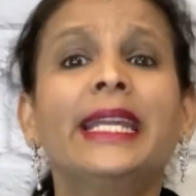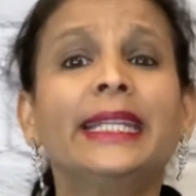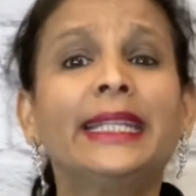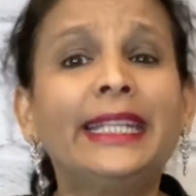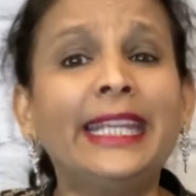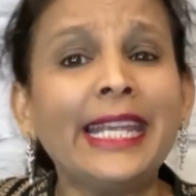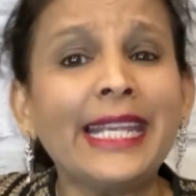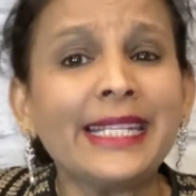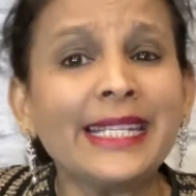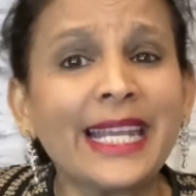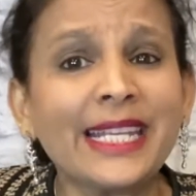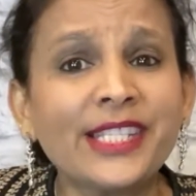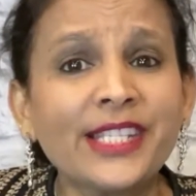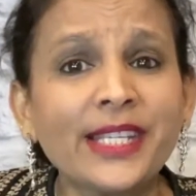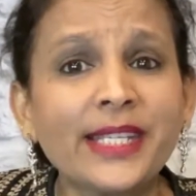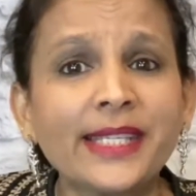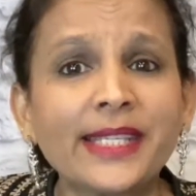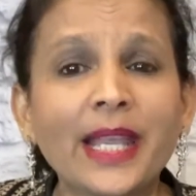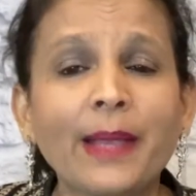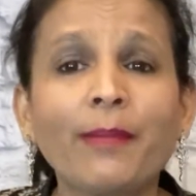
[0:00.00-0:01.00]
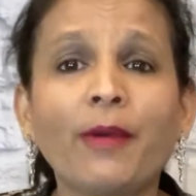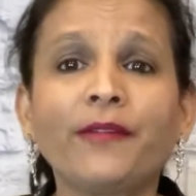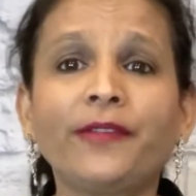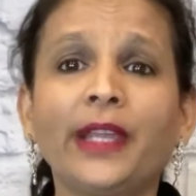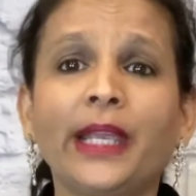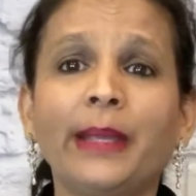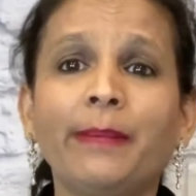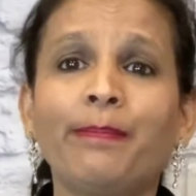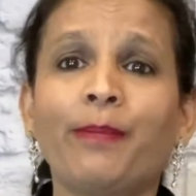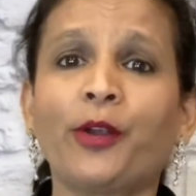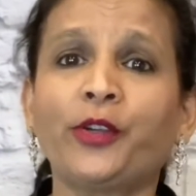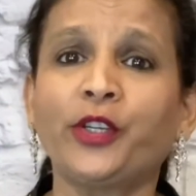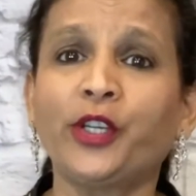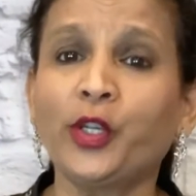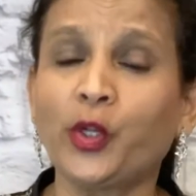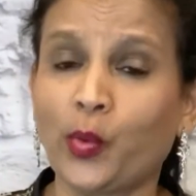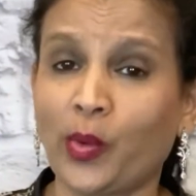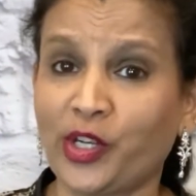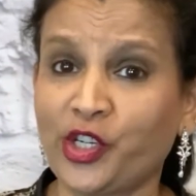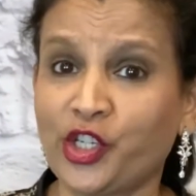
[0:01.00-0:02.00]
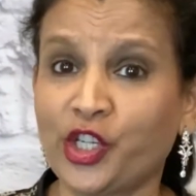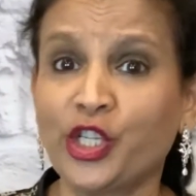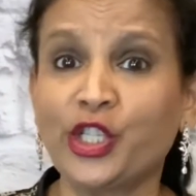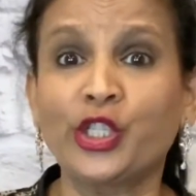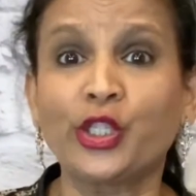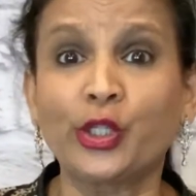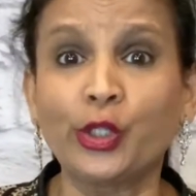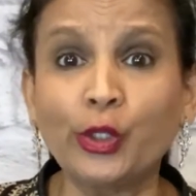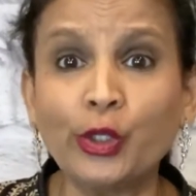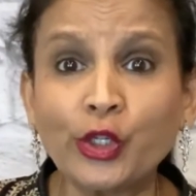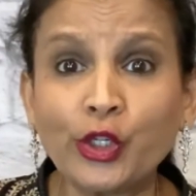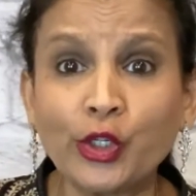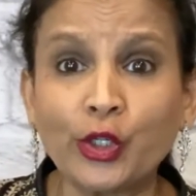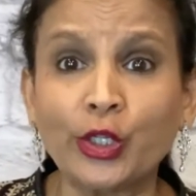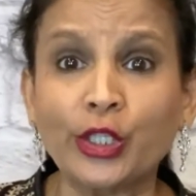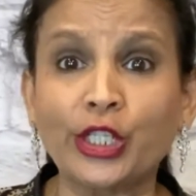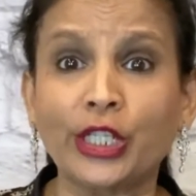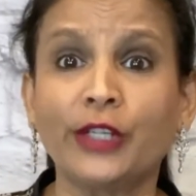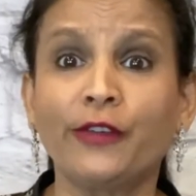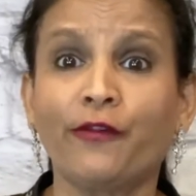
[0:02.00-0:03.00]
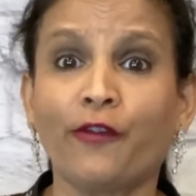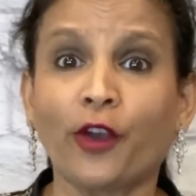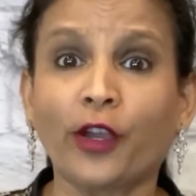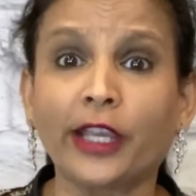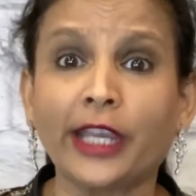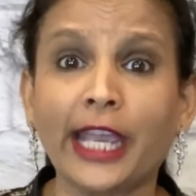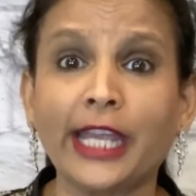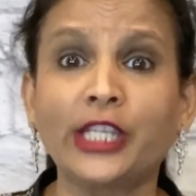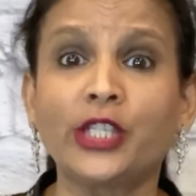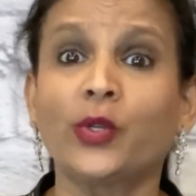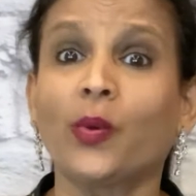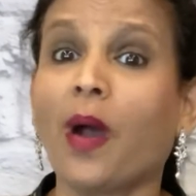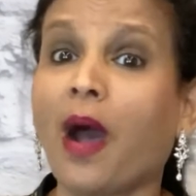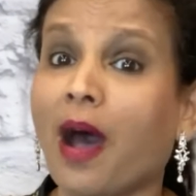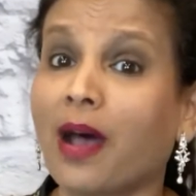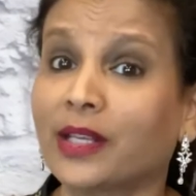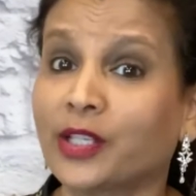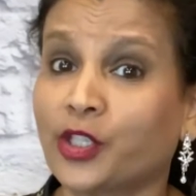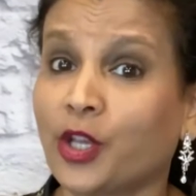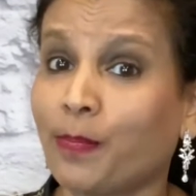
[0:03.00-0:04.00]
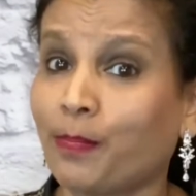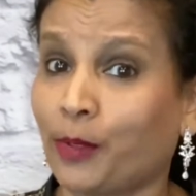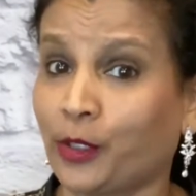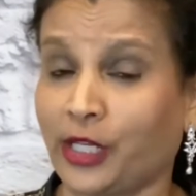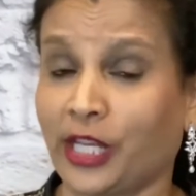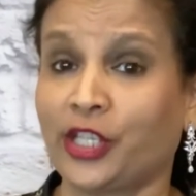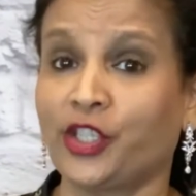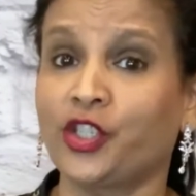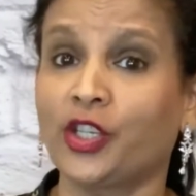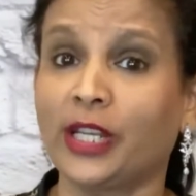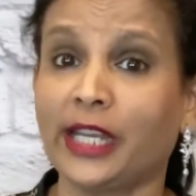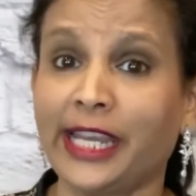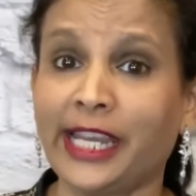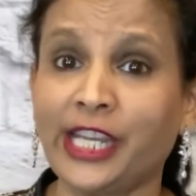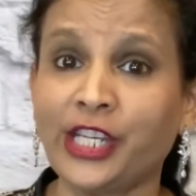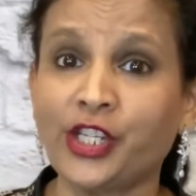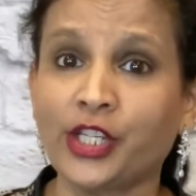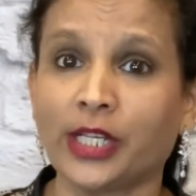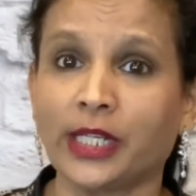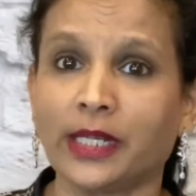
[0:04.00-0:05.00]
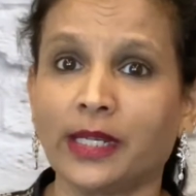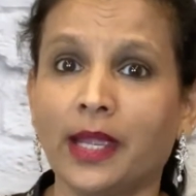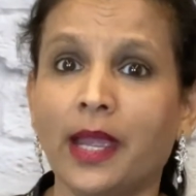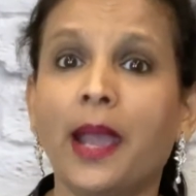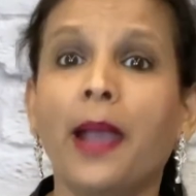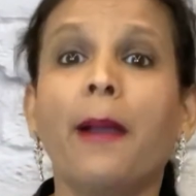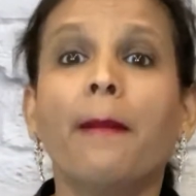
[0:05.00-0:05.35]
These are just some of the important questions you shouldn't forget to ask your potential agent.